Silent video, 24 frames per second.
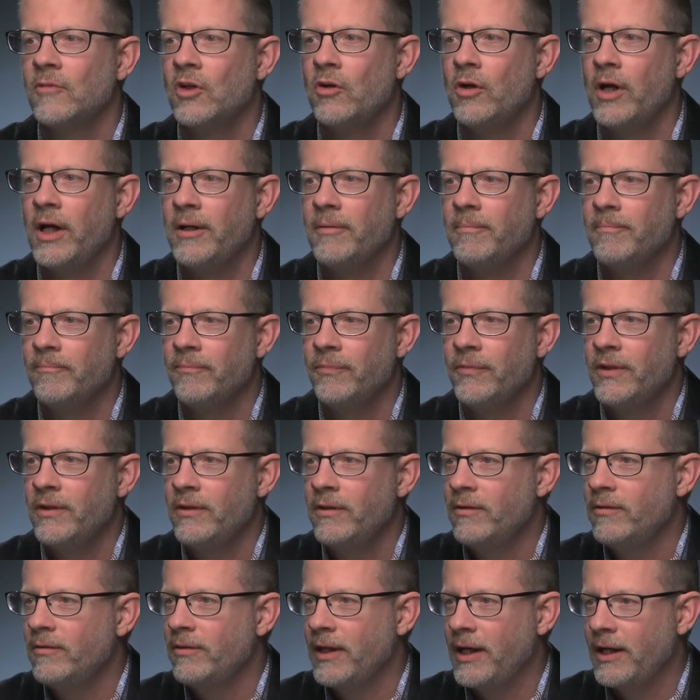Great.
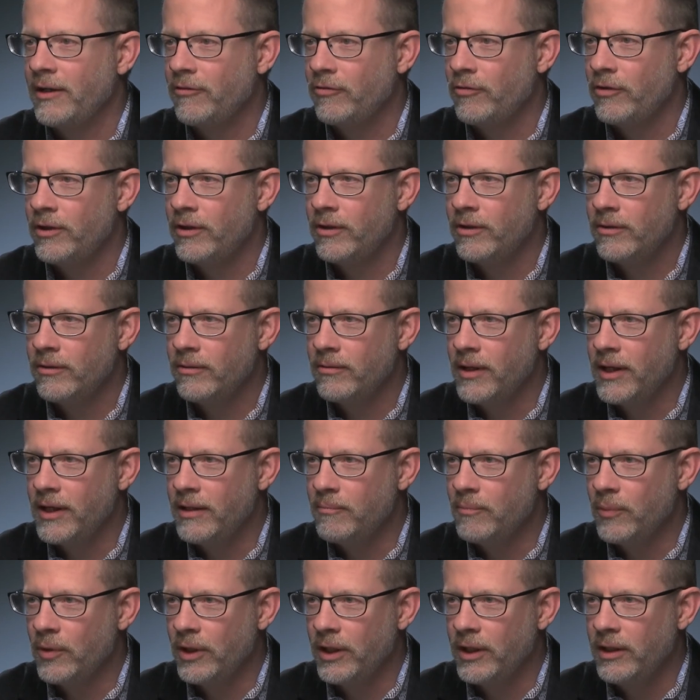Thanks for your
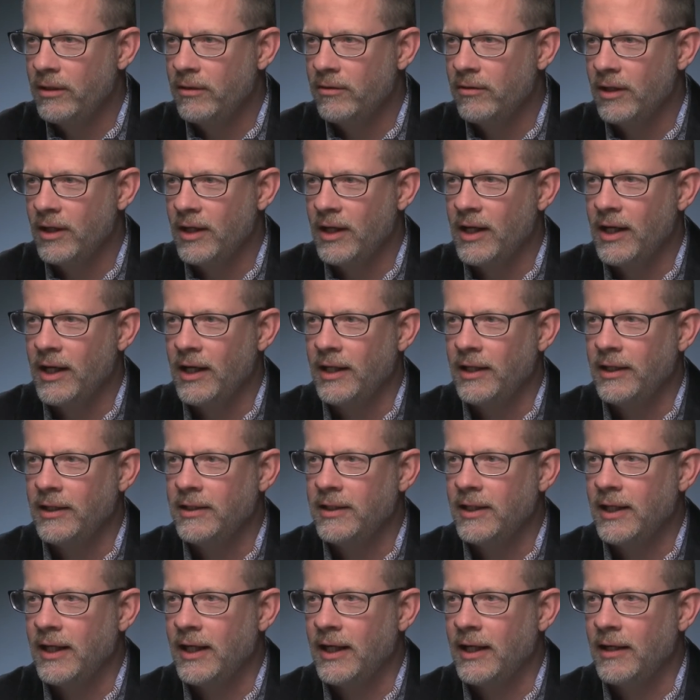input.
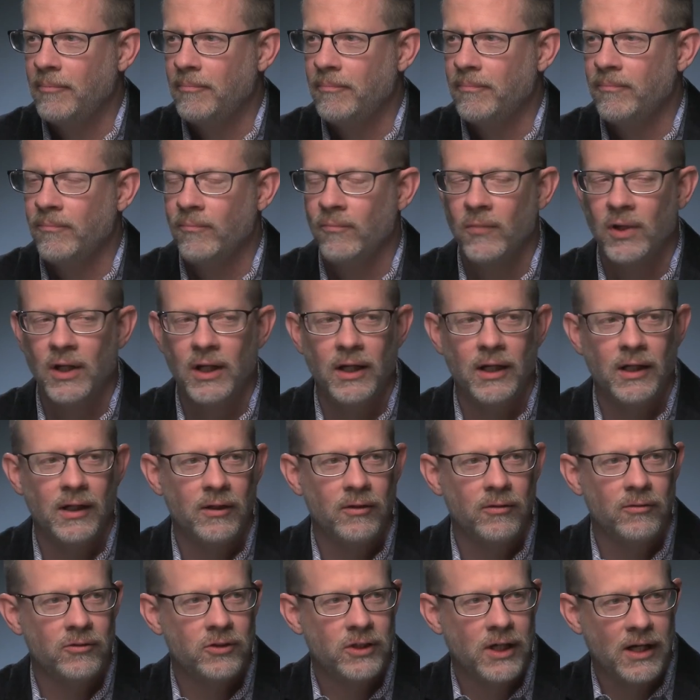And
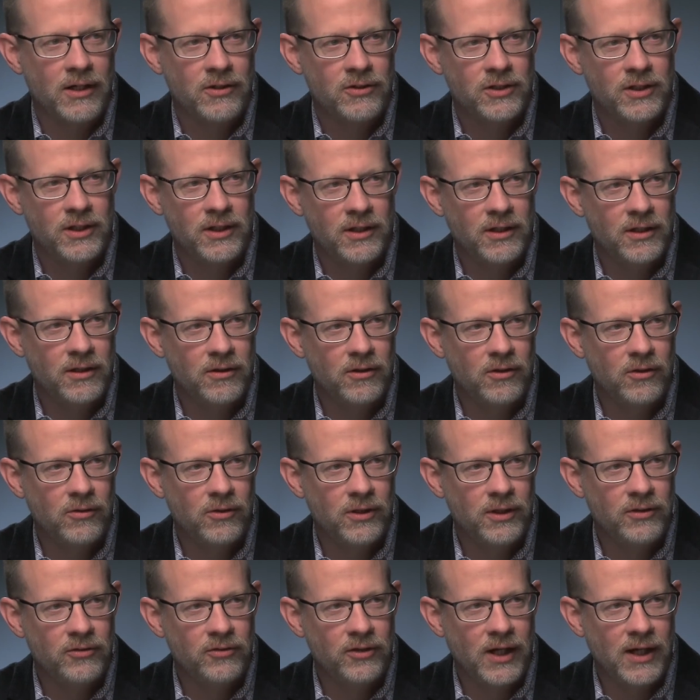Josh, any
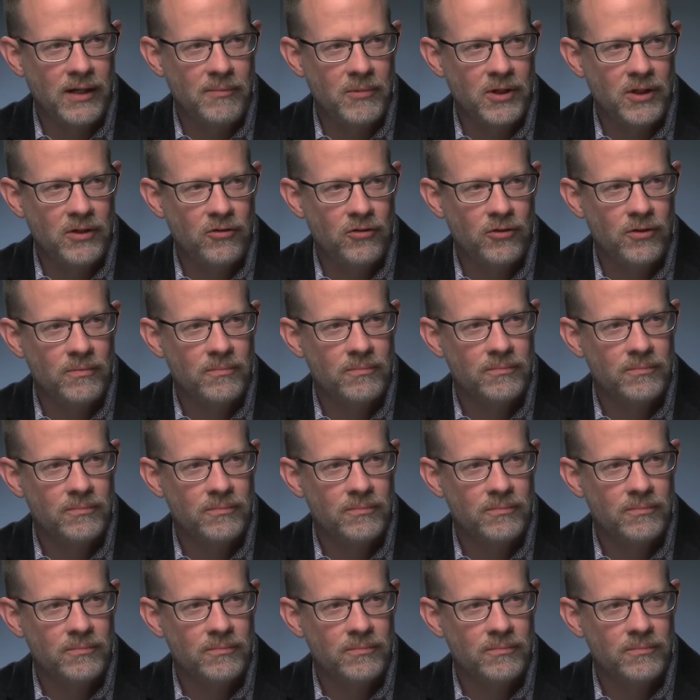concluding statements?